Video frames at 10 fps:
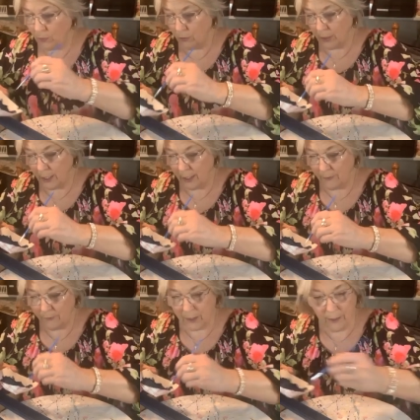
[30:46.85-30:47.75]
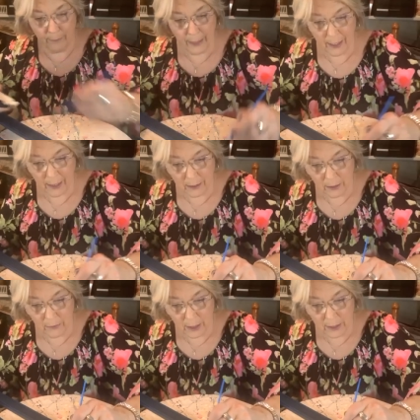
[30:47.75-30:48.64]
I don't want to have to come back
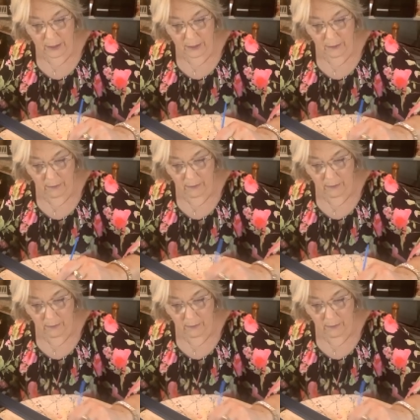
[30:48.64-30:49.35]
and do this.